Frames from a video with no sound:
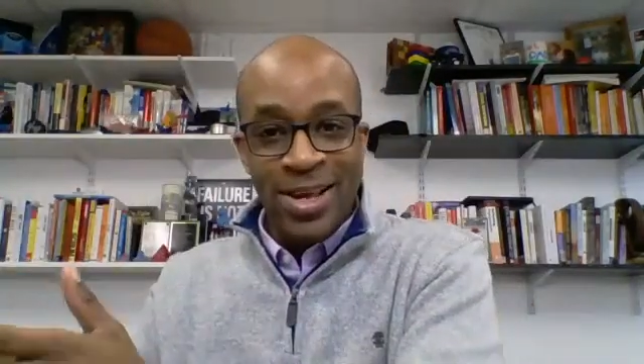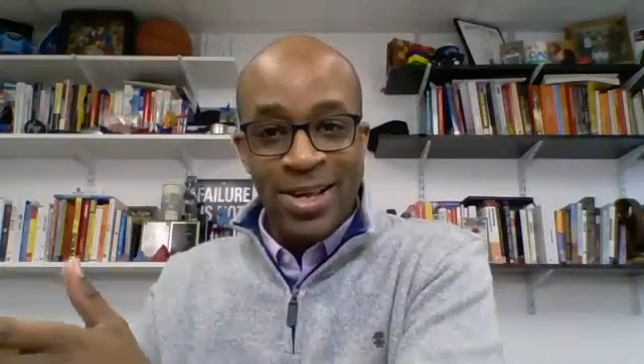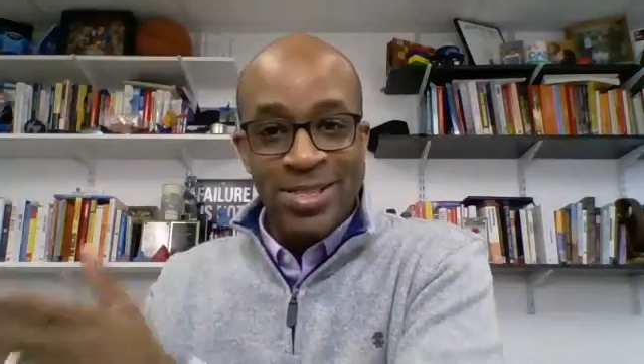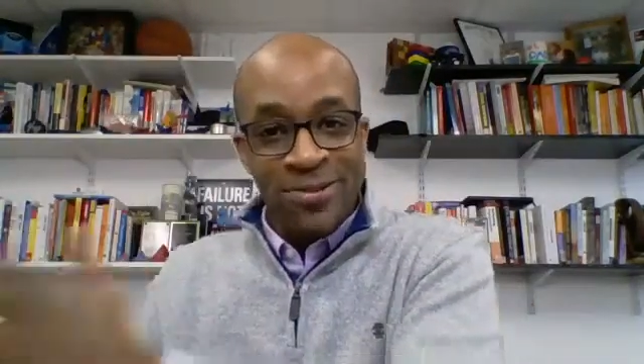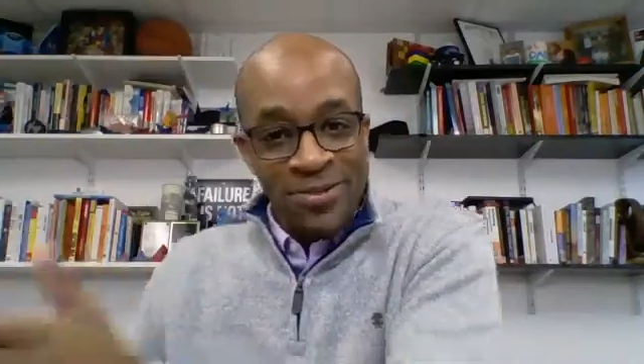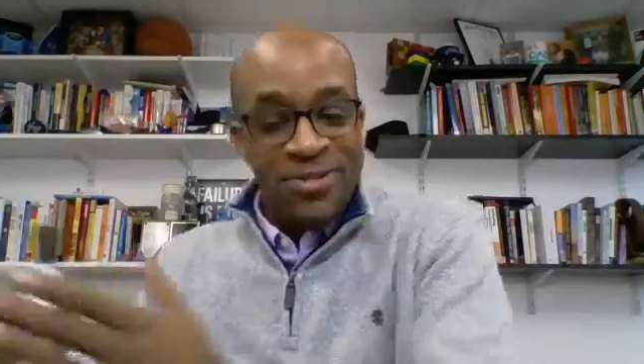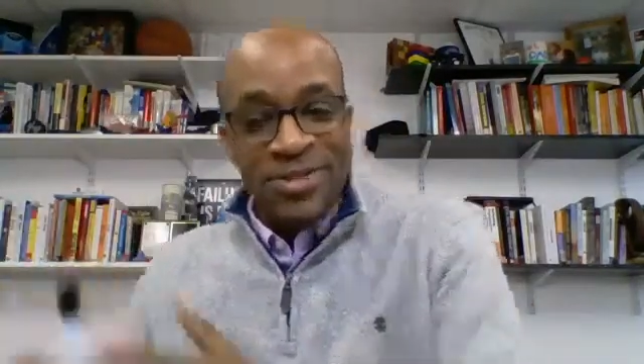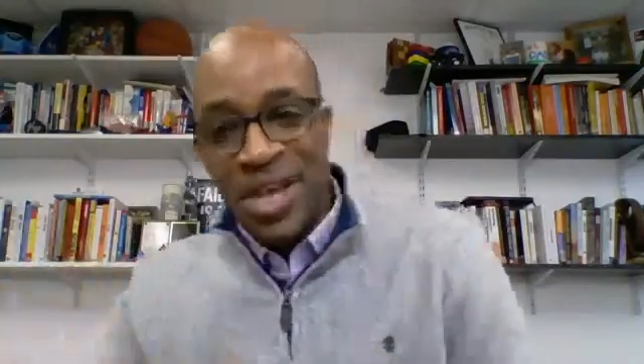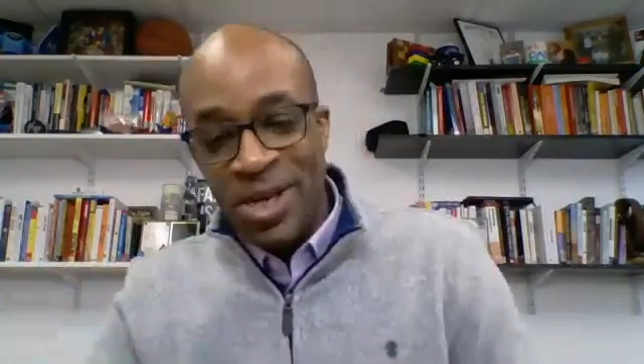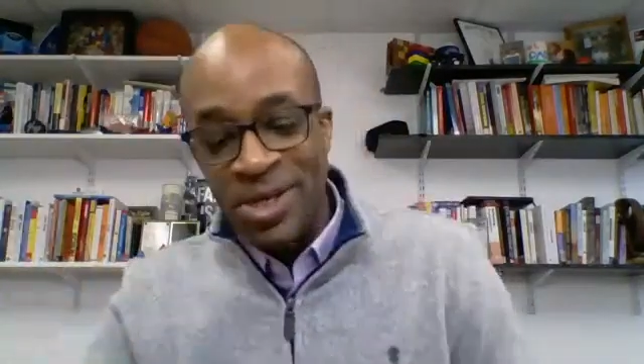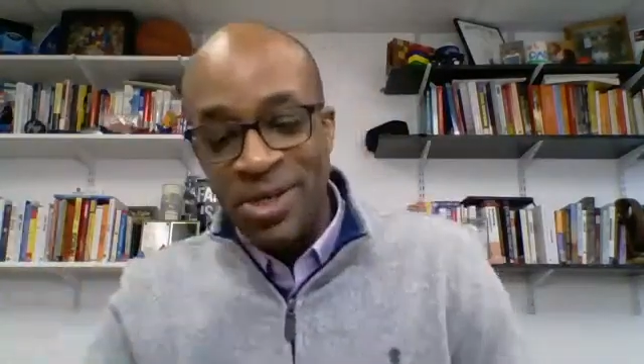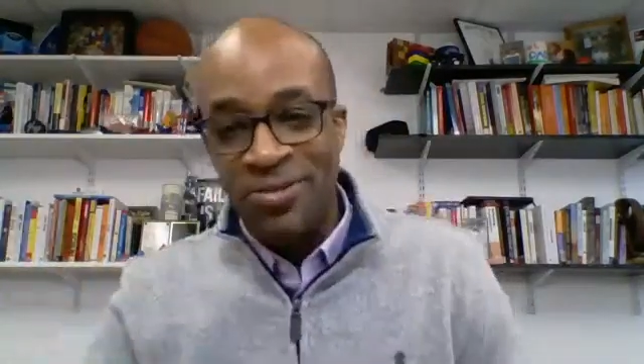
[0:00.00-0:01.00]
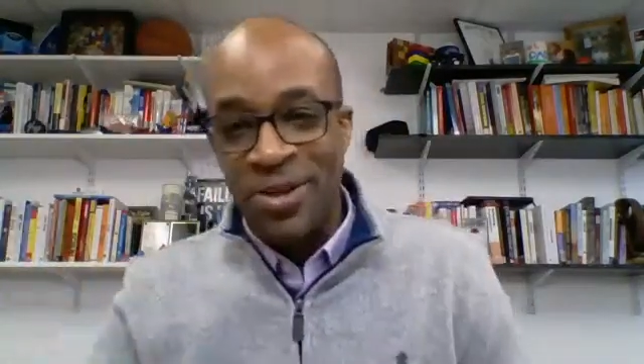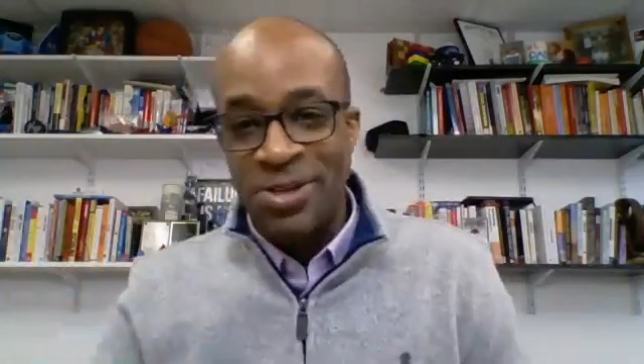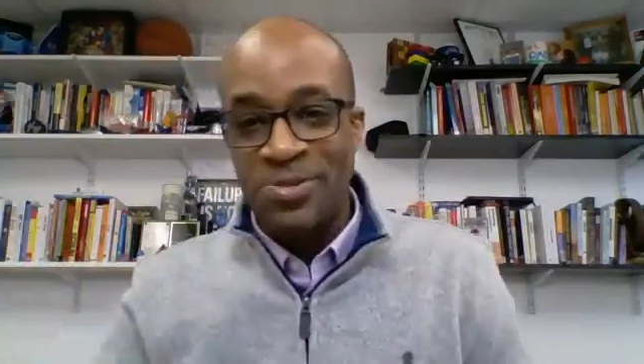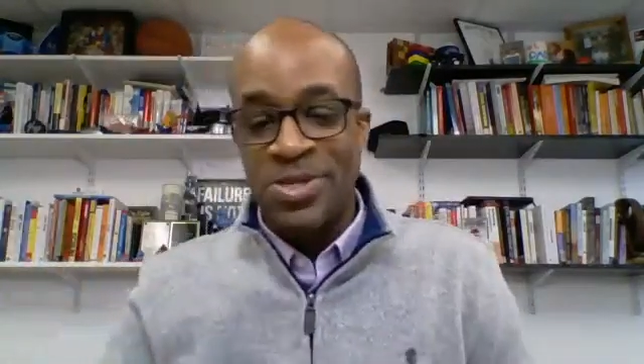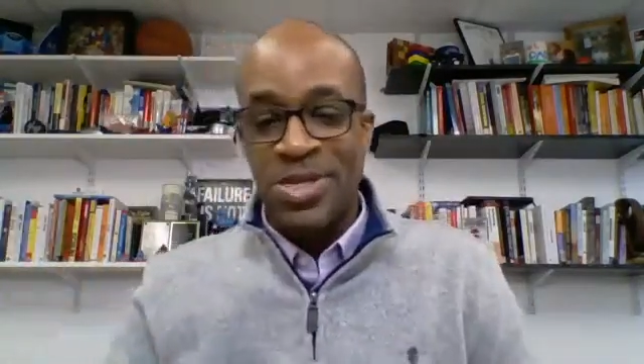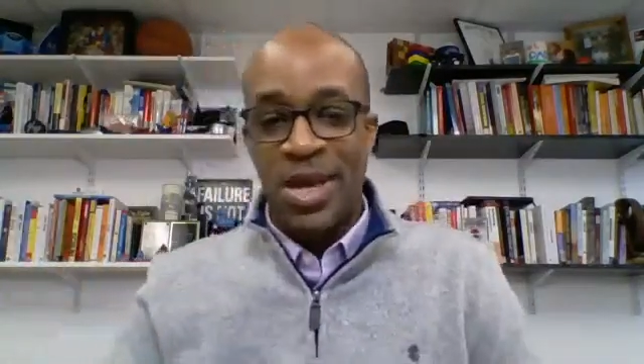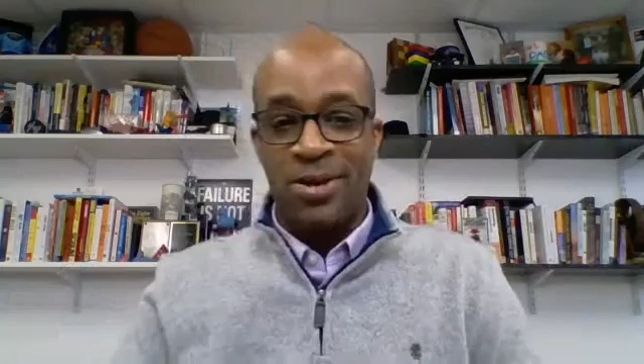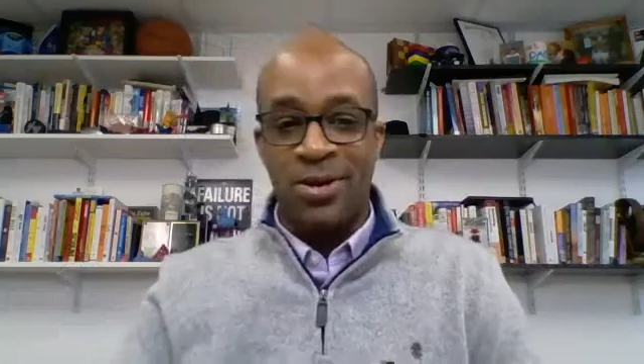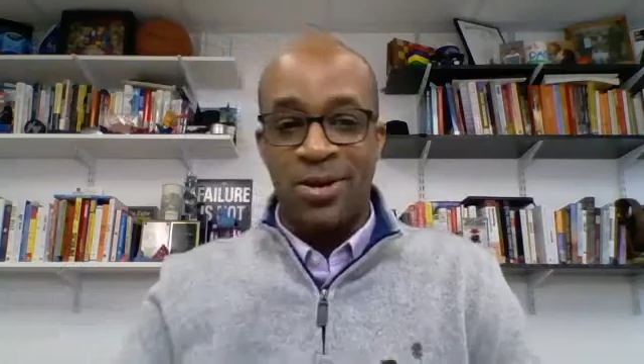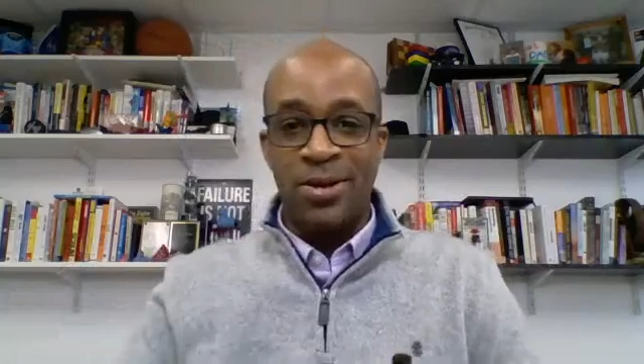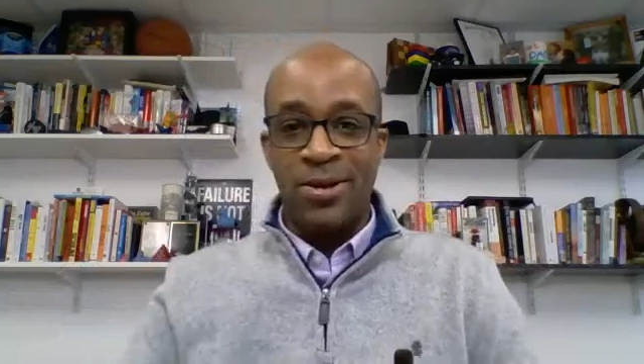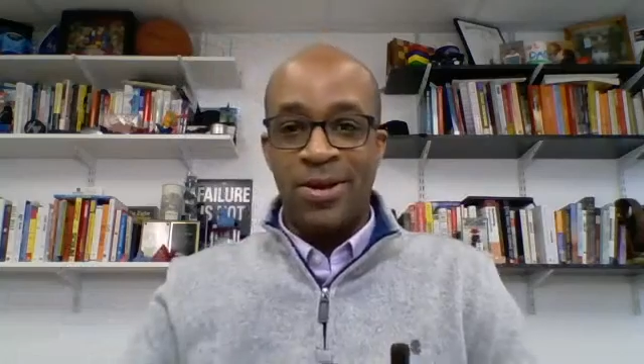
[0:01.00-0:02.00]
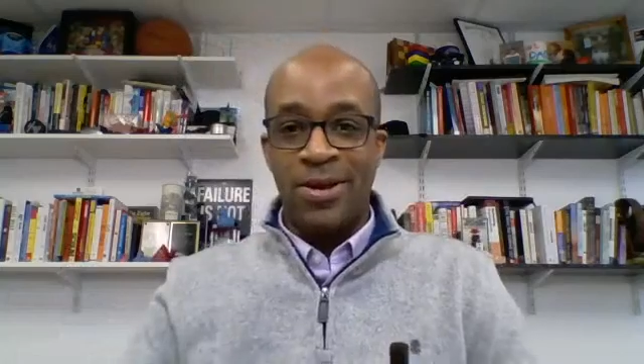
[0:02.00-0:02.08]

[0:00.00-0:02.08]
is the fifth stage in the victim cycle.